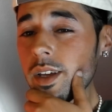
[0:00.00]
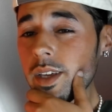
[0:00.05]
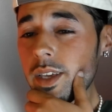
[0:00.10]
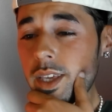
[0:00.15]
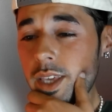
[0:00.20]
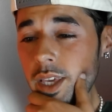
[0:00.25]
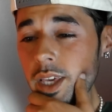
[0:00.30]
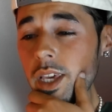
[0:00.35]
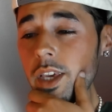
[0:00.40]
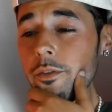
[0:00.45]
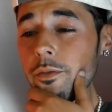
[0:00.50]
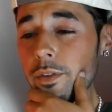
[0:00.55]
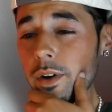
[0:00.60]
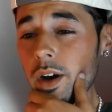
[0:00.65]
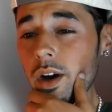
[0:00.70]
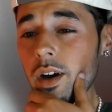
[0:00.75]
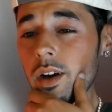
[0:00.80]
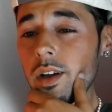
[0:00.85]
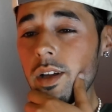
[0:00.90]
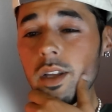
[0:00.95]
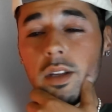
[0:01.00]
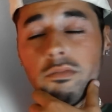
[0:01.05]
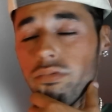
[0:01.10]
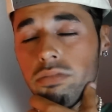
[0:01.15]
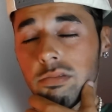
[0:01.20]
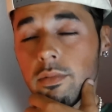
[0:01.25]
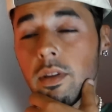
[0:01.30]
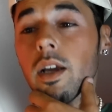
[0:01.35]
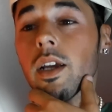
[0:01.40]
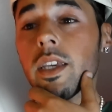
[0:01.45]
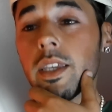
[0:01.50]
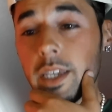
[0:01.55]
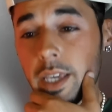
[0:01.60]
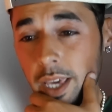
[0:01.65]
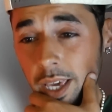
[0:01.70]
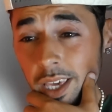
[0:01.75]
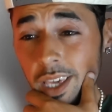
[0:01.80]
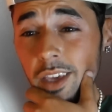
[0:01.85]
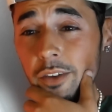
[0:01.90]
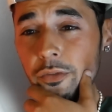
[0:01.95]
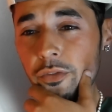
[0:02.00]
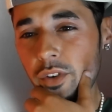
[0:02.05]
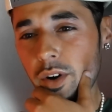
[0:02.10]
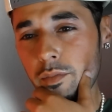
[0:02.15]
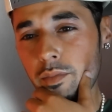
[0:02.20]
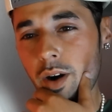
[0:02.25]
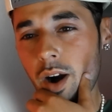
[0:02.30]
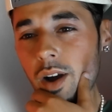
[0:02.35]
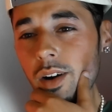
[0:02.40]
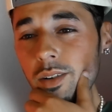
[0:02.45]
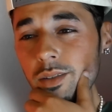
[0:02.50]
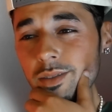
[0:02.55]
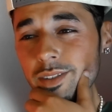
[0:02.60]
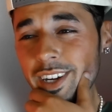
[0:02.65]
Kiefer, bro.